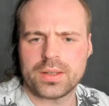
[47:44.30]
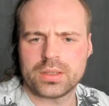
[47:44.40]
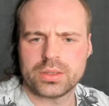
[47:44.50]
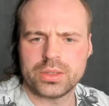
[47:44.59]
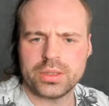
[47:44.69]

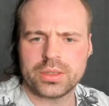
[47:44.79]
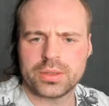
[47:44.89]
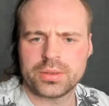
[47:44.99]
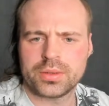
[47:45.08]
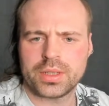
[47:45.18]
look,
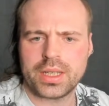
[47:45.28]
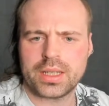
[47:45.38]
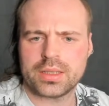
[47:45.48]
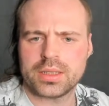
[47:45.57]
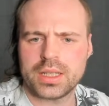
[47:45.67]

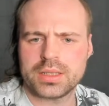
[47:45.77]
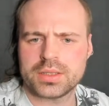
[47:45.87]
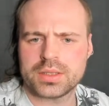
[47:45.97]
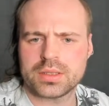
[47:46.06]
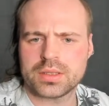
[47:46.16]
and
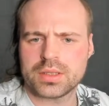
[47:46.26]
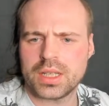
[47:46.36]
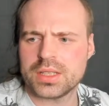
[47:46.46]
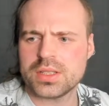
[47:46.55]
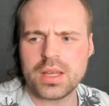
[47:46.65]

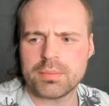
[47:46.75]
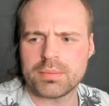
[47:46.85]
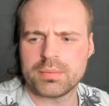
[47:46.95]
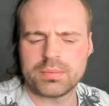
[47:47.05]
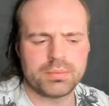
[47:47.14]
it's not
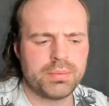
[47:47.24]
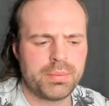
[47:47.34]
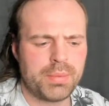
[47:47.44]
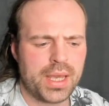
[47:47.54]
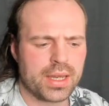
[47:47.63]

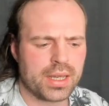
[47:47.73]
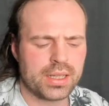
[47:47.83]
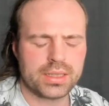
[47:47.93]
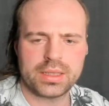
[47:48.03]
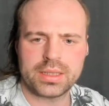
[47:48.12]
bad.
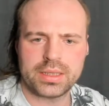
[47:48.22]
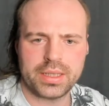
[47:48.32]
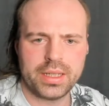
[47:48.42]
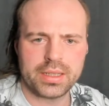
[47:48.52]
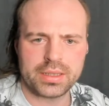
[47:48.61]

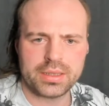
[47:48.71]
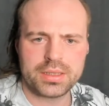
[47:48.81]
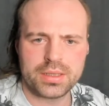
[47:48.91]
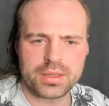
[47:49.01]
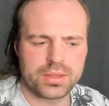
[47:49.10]
Yeah, it does
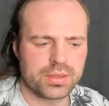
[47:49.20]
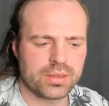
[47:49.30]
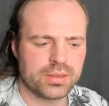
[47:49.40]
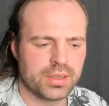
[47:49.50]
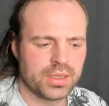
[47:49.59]
look cool.
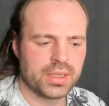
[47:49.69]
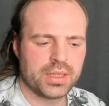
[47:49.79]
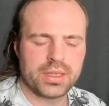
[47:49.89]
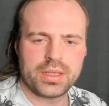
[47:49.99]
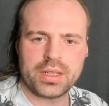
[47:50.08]

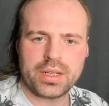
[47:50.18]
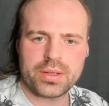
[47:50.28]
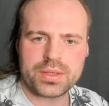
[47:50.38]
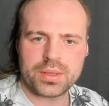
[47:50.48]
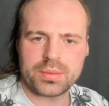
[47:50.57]

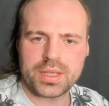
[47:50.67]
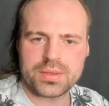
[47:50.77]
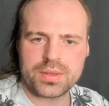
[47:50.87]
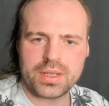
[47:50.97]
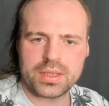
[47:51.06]
Aerosip, that's
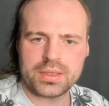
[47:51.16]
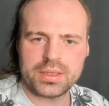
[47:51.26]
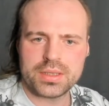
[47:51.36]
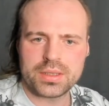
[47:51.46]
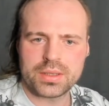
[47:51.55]
right, it
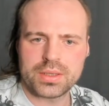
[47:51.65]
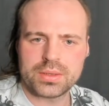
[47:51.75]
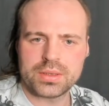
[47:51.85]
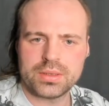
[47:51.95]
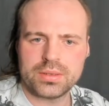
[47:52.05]
does look cool.